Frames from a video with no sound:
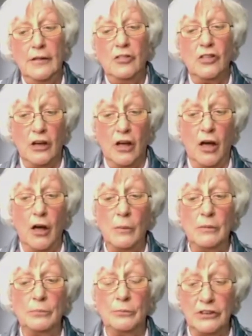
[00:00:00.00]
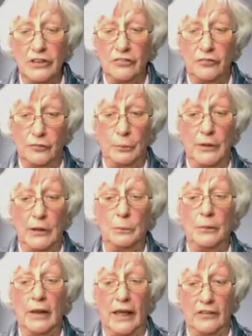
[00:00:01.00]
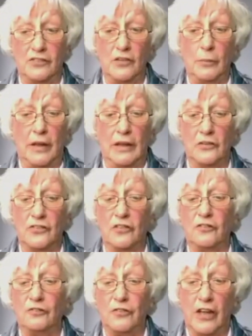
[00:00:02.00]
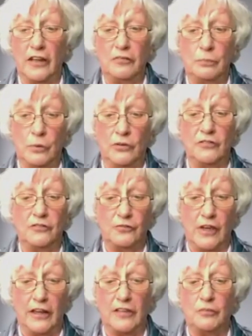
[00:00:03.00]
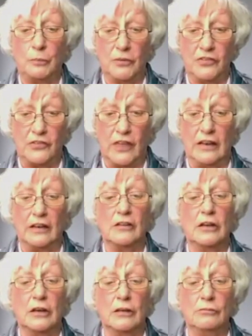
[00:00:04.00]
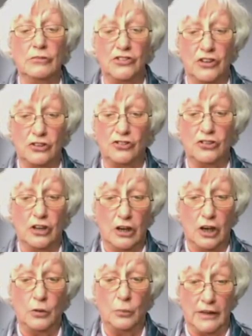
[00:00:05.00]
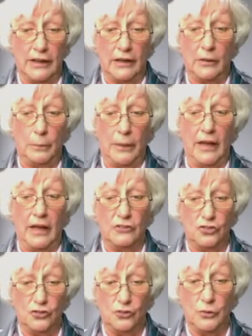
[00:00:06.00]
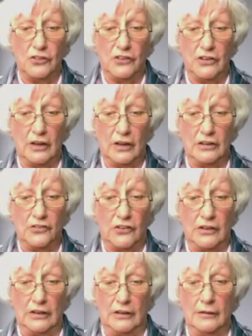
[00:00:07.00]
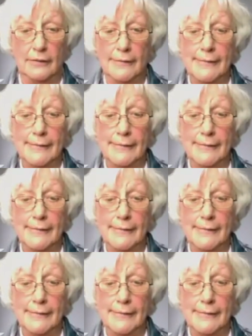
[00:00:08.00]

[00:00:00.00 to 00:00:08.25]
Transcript: The Carbon Brief people estimates a 5.5% reduction globally compared to 2019.